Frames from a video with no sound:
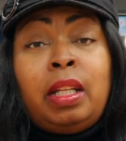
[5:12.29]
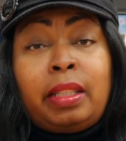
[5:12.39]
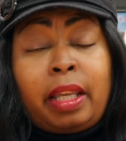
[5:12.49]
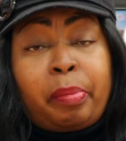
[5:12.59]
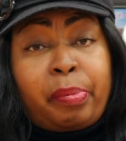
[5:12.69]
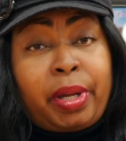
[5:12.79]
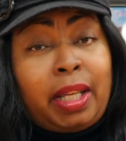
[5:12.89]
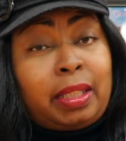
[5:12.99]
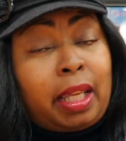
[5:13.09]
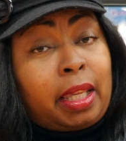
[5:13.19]
Take a
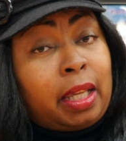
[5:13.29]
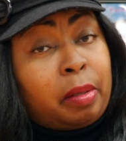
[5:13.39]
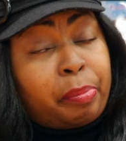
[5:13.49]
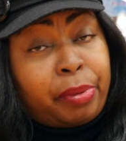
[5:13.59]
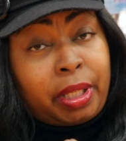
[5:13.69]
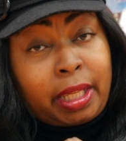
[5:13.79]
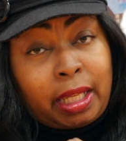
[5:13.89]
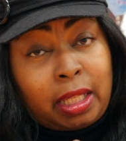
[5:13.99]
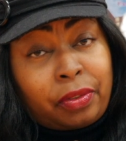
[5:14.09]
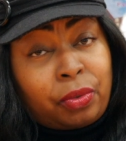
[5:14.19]
break. Take care of them pretty
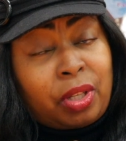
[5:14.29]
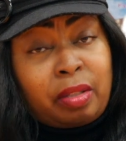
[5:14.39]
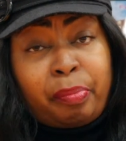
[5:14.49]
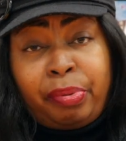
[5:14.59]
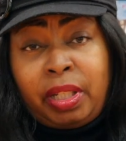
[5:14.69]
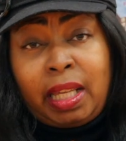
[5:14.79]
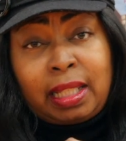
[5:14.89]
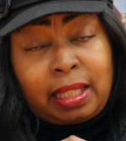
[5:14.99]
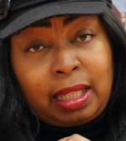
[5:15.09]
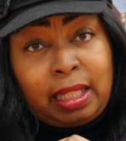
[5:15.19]
kids because you have some pretty
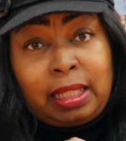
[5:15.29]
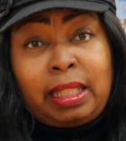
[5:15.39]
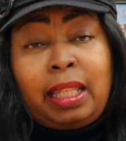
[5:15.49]
ass kids.